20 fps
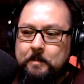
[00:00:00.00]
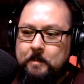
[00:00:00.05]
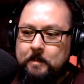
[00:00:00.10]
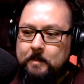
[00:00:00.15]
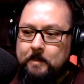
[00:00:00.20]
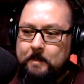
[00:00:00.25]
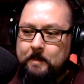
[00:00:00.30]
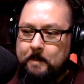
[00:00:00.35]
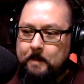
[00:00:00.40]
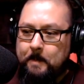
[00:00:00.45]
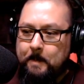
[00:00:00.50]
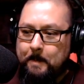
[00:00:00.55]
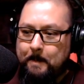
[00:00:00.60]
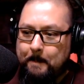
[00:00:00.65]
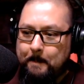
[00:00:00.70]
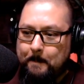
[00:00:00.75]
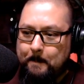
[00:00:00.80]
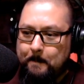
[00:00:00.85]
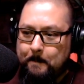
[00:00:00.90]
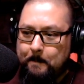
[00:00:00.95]

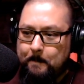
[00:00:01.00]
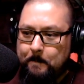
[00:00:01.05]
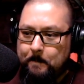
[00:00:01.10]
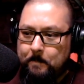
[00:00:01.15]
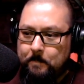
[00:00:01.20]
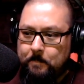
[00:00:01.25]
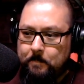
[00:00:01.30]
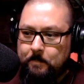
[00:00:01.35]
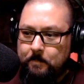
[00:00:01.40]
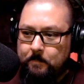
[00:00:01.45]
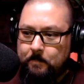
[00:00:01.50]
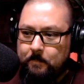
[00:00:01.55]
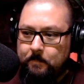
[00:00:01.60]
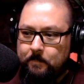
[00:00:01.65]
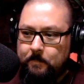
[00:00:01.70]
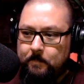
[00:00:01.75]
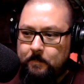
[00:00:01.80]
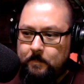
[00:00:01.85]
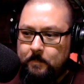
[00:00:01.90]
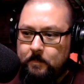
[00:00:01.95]

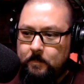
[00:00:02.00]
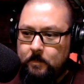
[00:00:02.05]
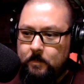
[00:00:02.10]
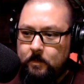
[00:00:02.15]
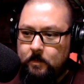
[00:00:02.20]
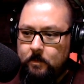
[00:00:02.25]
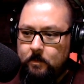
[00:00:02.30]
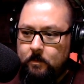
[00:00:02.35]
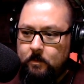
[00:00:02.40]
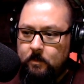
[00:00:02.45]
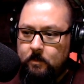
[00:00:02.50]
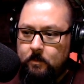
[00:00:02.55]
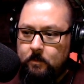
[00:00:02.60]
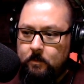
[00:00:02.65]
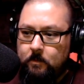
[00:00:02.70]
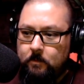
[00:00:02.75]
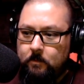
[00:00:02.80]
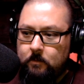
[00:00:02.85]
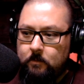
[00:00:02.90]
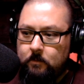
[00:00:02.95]

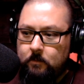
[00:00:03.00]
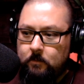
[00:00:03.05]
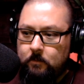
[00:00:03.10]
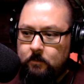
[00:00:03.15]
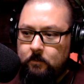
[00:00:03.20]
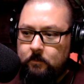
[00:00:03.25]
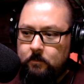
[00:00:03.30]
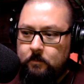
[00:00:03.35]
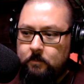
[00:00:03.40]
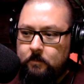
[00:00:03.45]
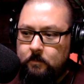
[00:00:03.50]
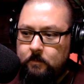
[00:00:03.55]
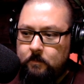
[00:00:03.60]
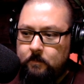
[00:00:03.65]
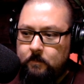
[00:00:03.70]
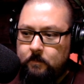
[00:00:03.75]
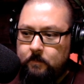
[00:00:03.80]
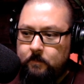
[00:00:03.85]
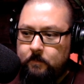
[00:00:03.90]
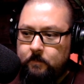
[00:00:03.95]

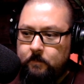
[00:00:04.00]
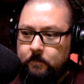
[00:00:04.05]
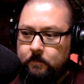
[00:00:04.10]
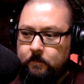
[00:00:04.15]
This person isn't speaking.